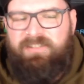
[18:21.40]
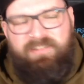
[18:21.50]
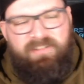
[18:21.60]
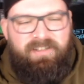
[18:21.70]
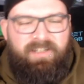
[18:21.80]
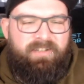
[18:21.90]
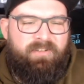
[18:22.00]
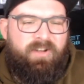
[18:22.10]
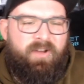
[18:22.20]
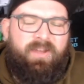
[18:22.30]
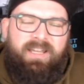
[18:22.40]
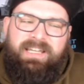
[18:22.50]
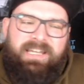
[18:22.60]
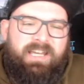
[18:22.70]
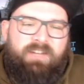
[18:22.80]
I don't know.
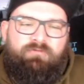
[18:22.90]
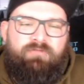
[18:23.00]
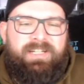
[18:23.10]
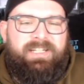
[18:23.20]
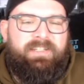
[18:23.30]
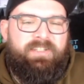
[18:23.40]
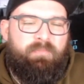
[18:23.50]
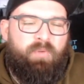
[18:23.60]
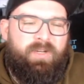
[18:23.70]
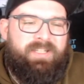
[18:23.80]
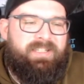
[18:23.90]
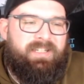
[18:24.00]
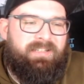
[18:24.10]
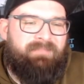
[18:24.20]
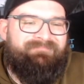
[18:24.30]
Really
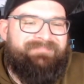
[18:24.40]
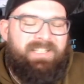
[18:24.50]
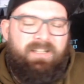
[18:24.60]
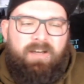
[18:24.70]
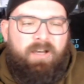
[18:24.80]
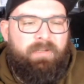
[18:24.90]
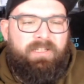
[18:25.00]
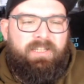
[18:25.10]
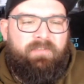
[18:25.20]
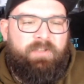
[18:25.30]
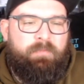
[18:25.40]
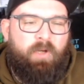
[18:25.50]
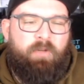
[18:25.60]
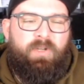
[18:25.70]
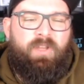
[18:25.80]
disappointing. I'm going to give this
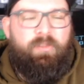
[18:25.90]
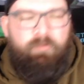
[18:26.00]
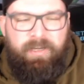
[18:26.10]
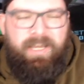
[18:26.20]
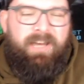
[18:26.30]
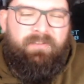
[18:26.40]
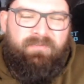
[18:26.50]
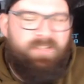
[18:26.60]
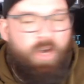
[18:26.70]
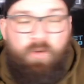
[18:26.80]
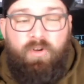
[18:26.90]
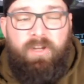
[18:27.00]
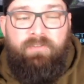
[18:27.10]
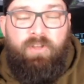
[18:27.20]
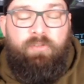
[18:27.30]
Pokemon a 3 out of... No, not
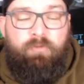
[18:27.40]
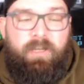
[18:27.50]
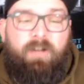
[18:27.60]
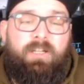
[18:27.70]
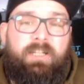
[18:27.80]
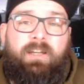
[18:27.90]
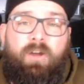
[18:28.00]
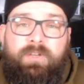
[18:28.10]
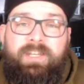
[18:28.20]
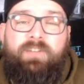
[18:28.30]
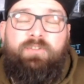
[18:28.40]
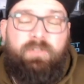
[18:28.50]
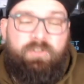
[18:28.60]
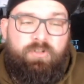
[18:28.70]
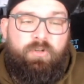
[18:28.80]
even a 3. I'm going to go down to a
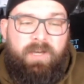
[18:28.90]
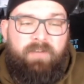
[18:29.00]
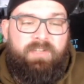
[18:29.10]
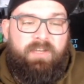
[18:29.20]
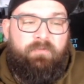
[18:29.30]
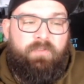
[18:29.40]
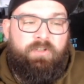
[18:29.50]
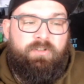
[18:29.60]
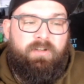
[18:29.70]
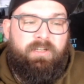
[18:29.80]
2 out of 10 for this shiny.